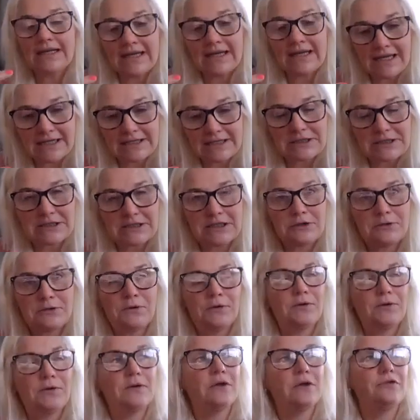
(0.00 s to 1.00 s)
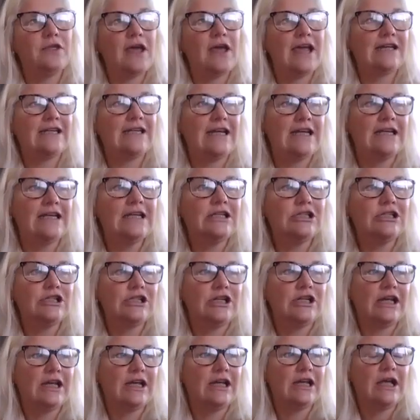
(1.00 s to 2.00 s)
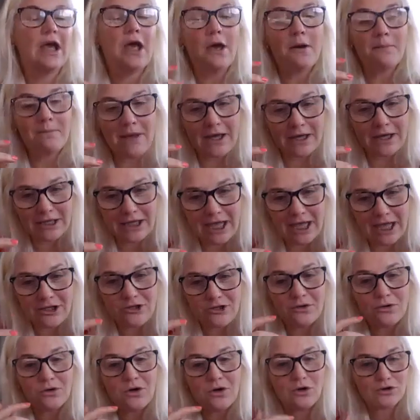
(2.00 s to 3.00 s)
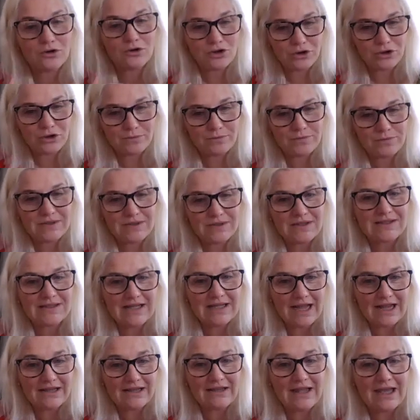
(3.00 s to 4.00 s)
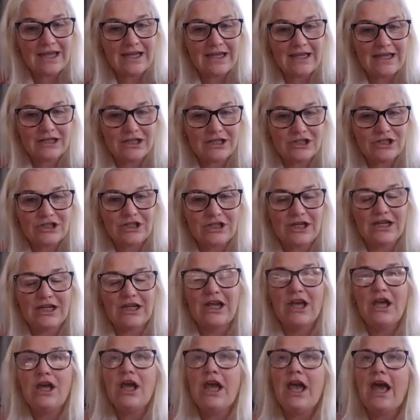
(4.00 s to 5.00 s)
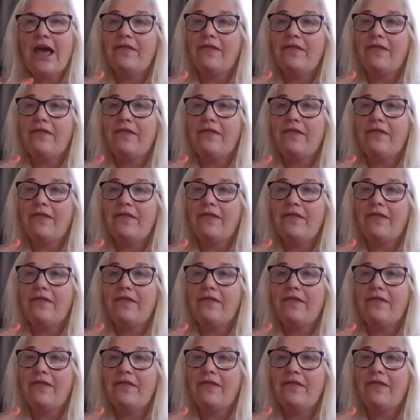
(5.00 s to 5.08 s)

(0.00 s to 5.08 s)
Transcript: connect to that energy, but can you long-term sustain that energy?